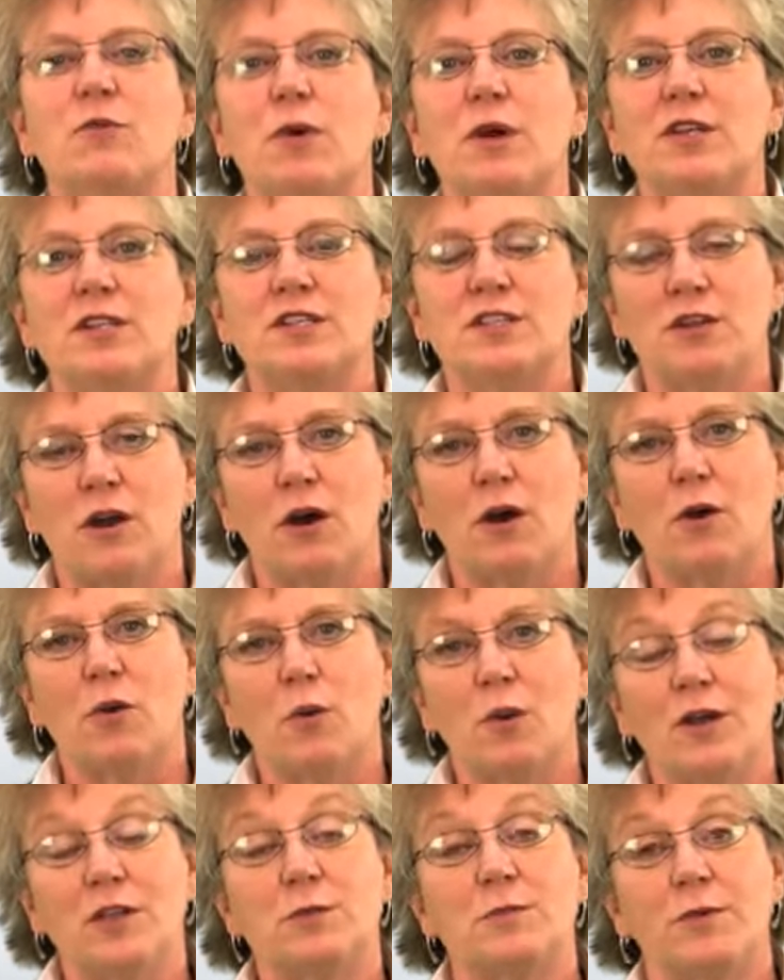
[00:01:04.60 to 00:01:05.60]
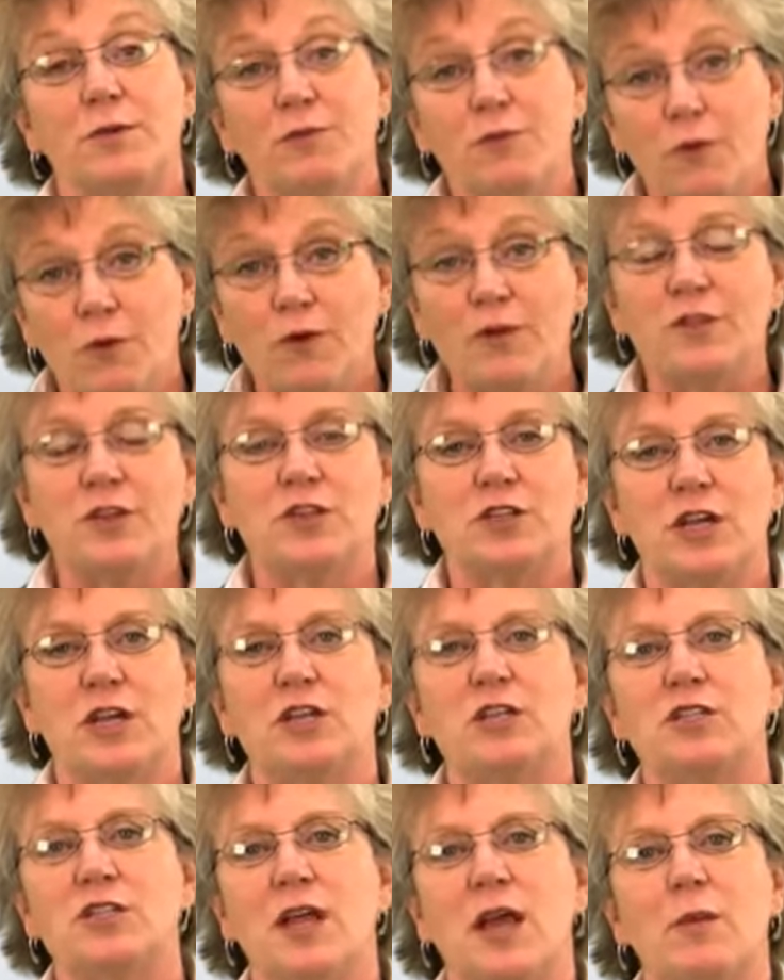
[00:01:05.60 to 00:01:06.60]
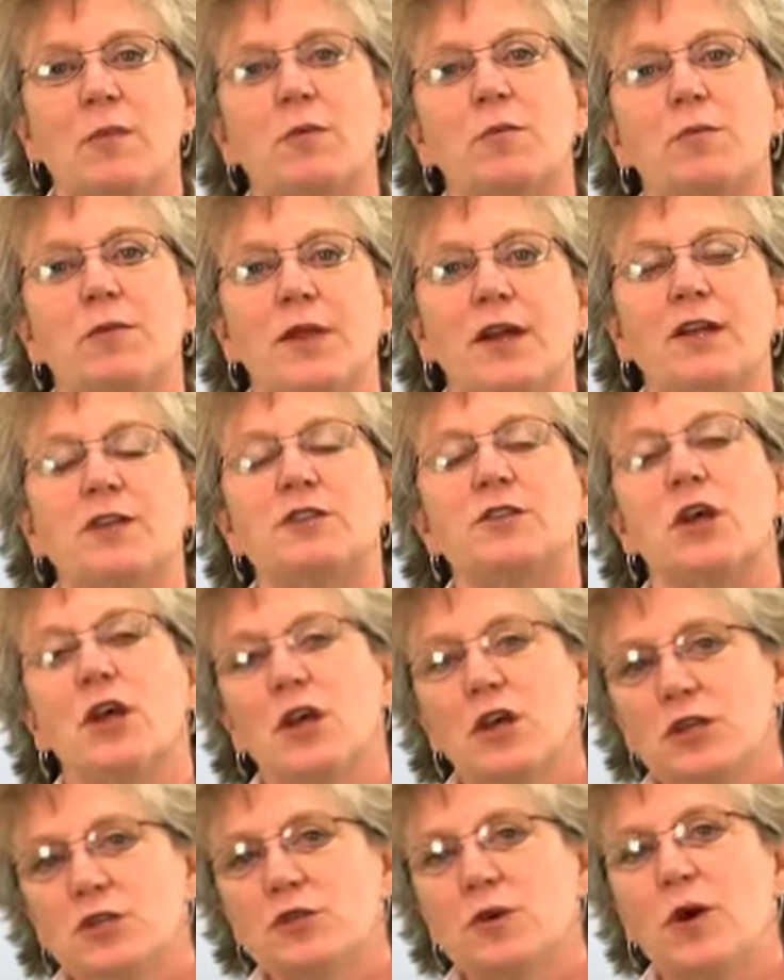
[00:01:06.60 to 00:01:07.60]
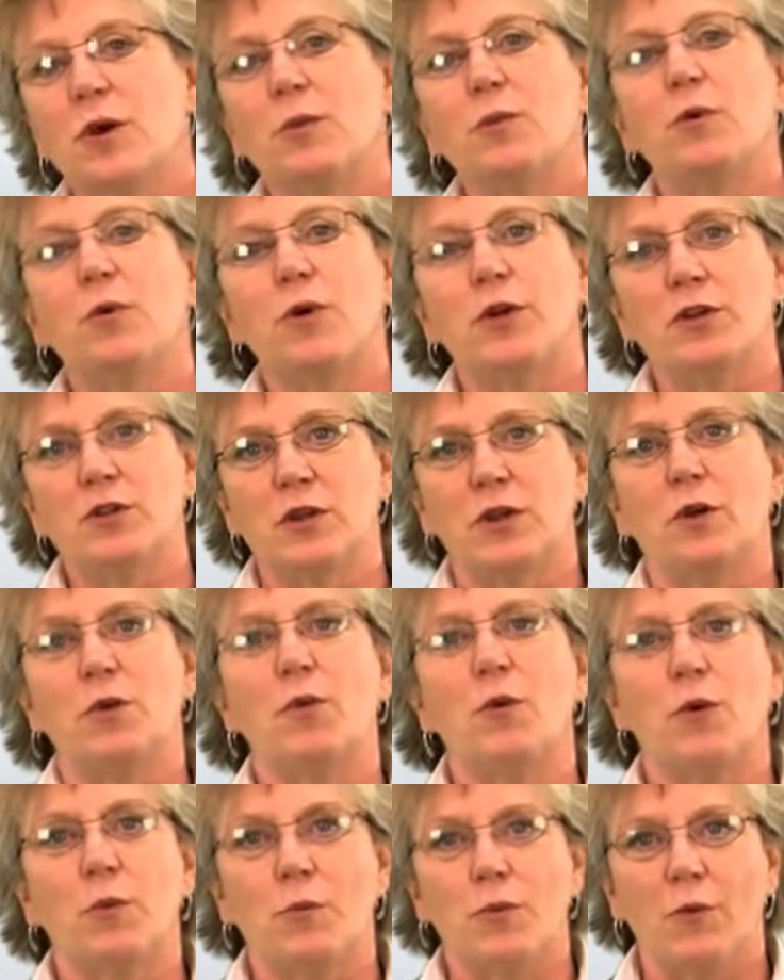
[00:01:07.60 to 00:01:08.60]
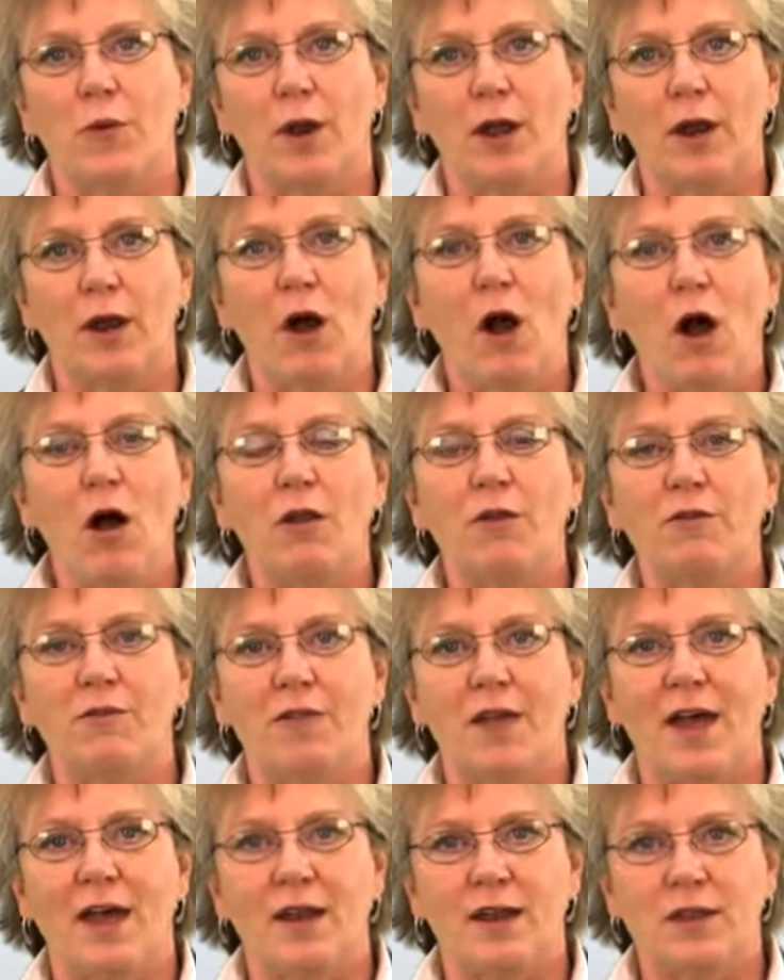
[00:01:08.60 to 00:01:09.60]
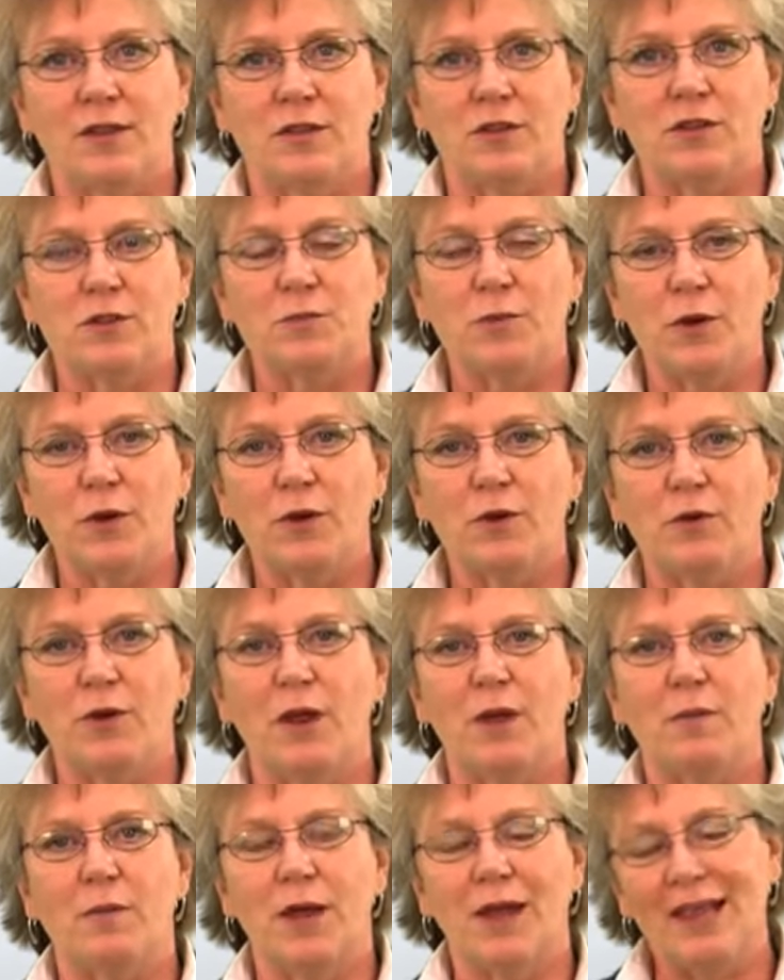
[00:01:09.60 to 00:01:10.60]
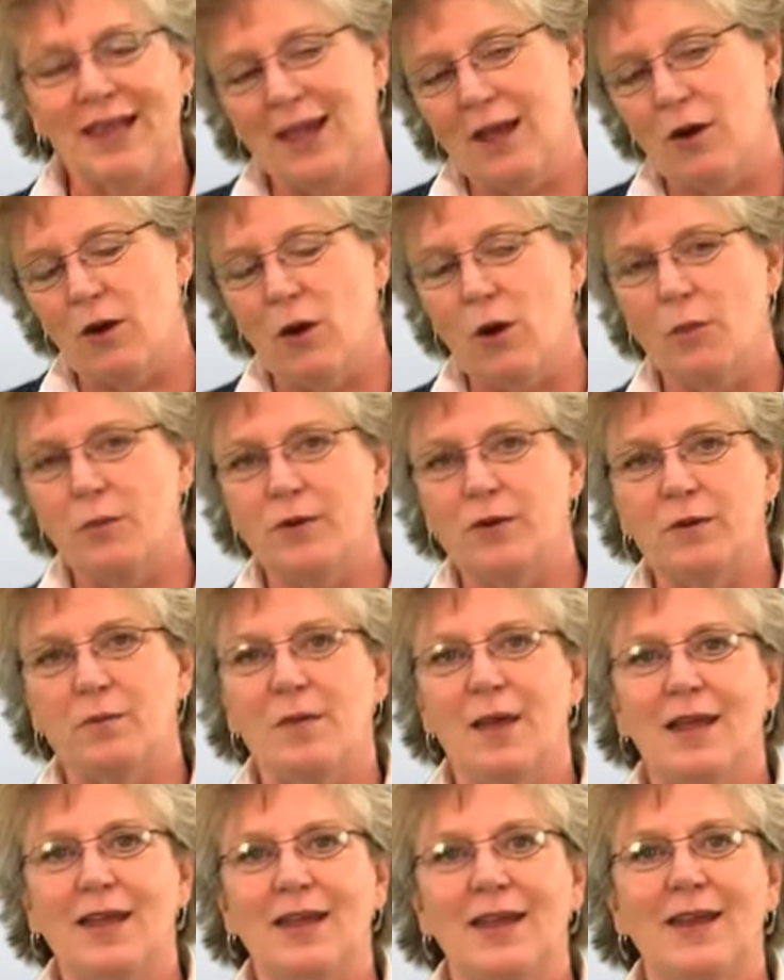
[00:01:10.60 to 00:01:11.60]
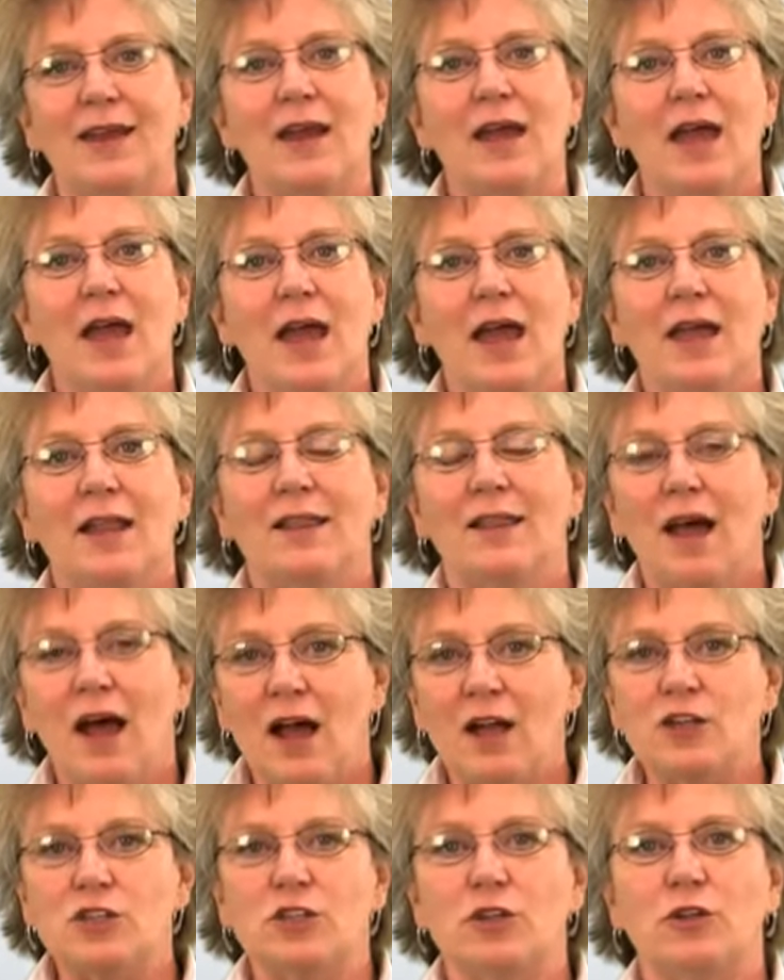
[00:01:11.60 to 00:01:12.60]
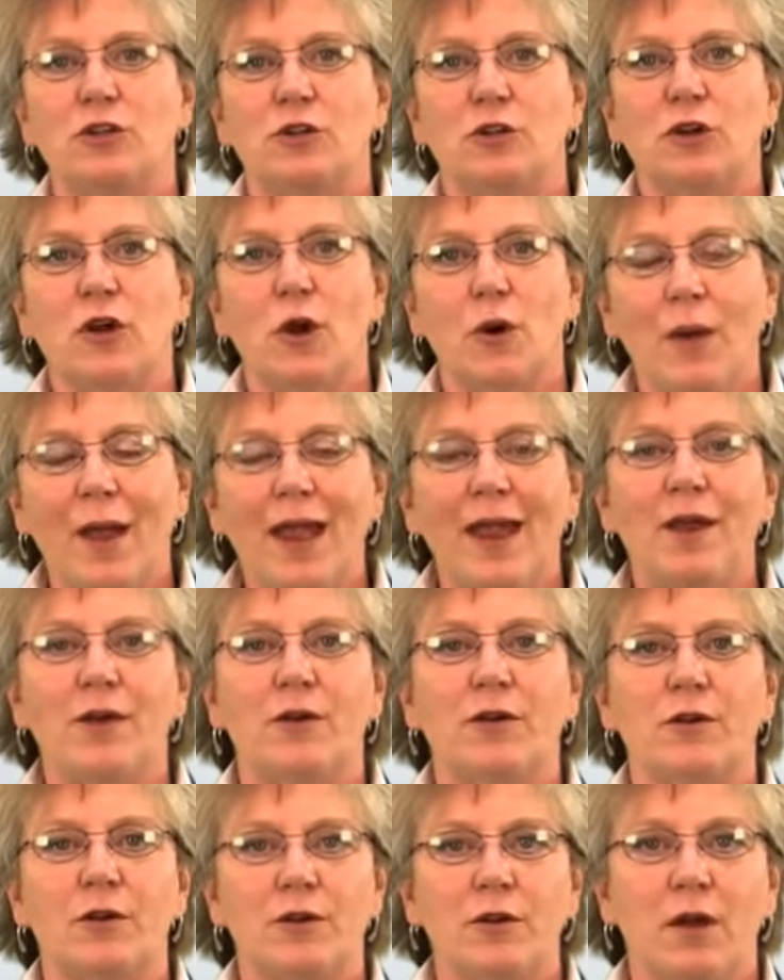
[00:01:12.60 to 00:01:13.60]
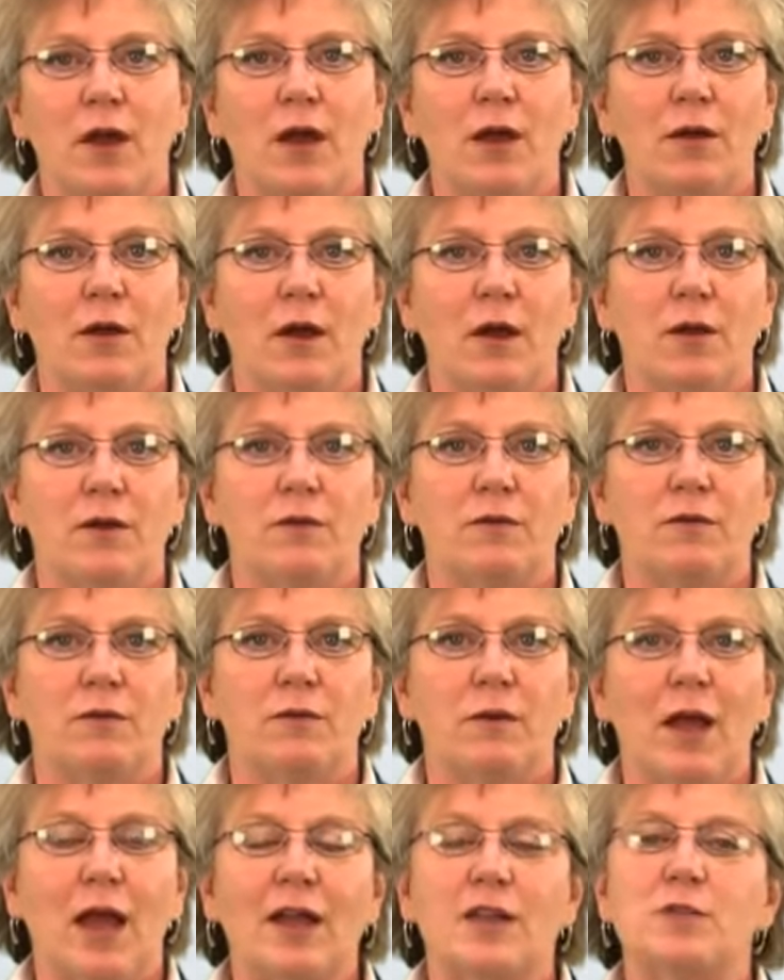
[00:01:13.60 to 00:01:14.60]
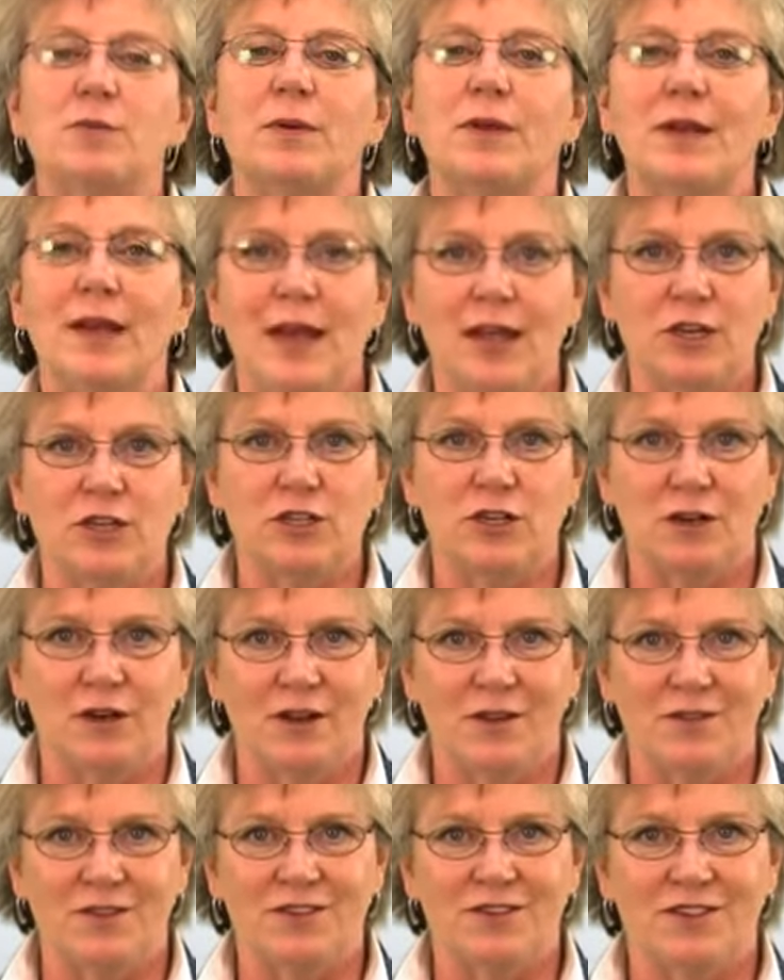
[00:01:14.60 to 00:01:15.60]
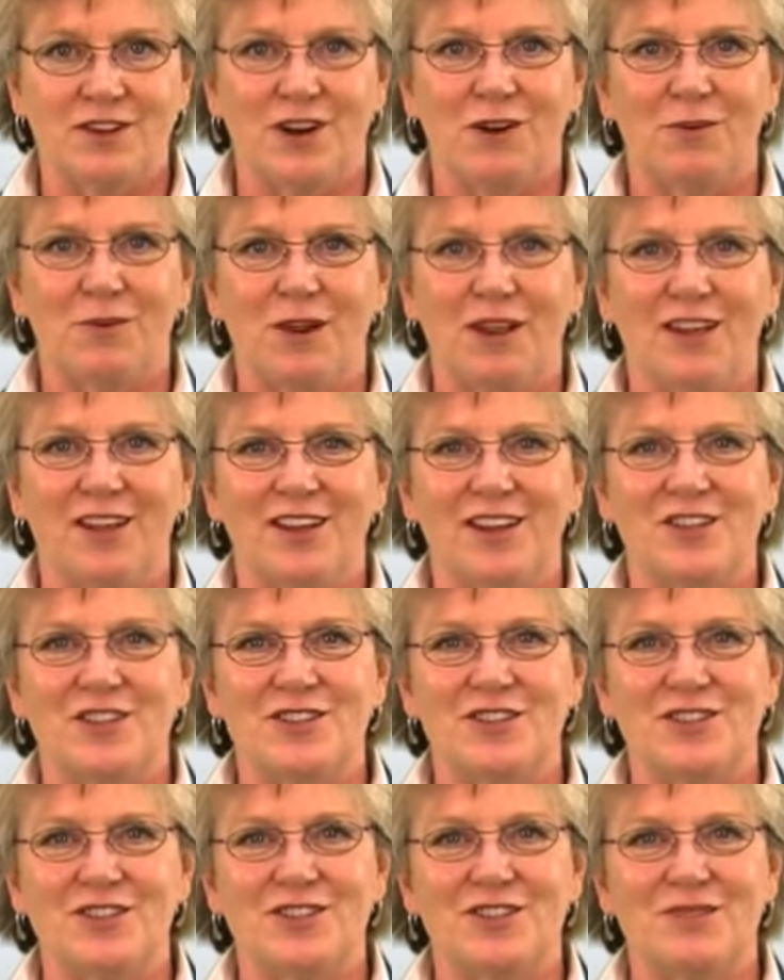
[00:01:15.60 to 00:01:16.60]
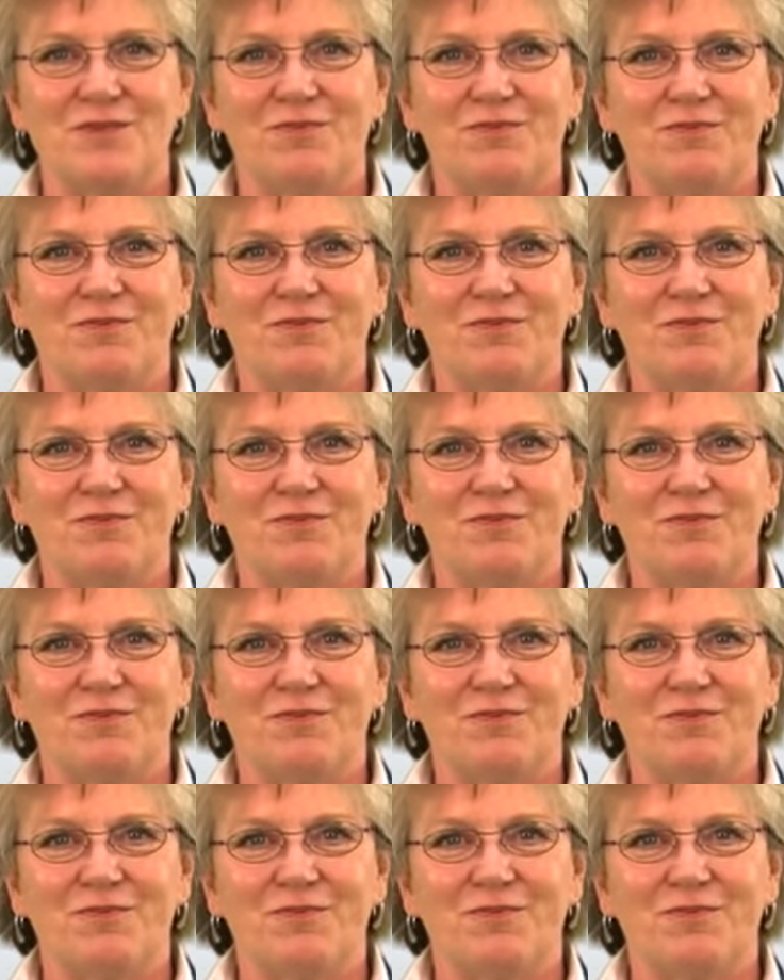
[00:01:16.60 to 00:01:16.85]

what STARK was before the changes came in place. So I'm going to incorporate all of that in this program, again, hoping to make it a logical, coherent explanation of the STARK regulations.